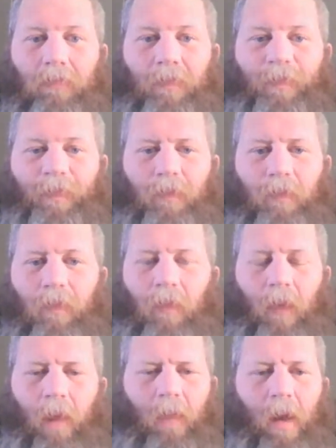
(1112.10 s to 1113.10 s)

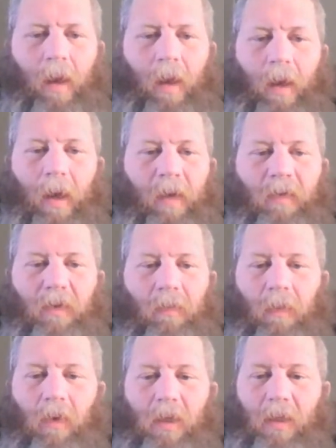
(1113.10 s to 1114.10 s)
I'm not allowed to have
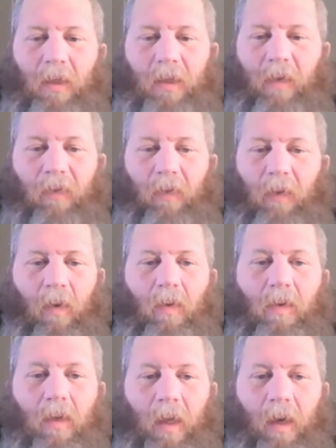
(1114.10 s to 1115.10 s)
most of the stuff on the
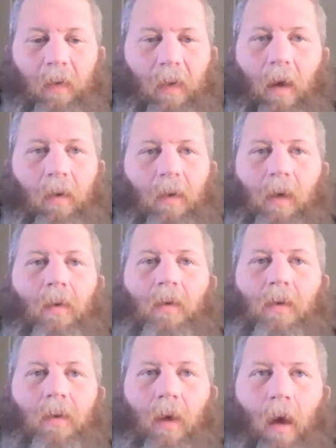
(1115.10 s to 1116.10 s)
orchard that I've got on the orchard,